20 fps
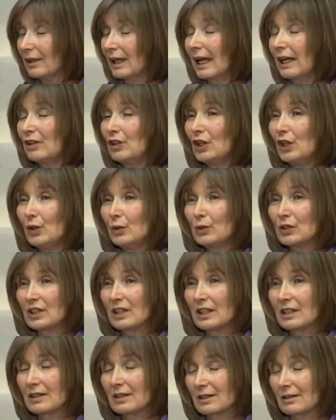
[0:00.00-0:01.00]
and use
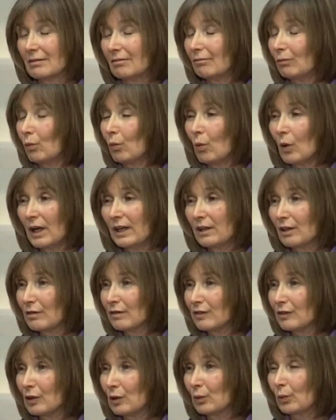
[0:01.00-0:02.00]
this
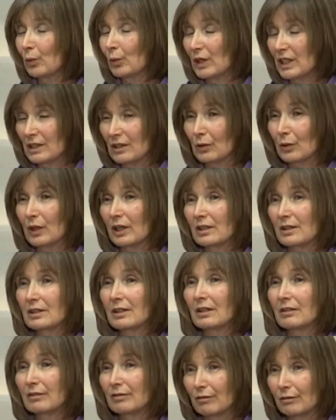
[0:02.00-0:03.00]
wonderful resource
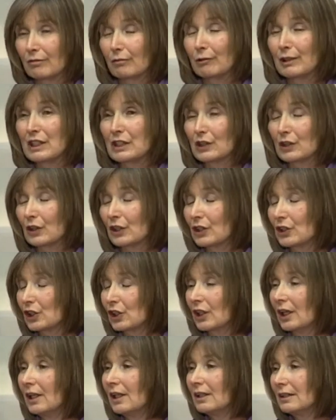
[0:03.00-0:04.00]
of
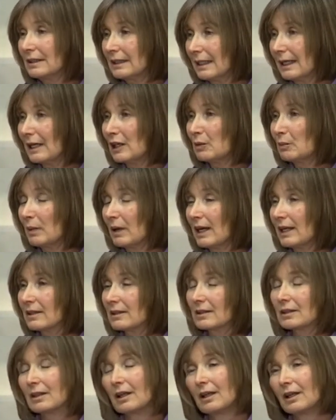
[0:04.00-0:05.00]
research to help
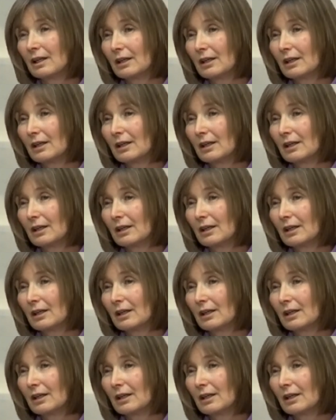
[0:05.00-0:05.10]
us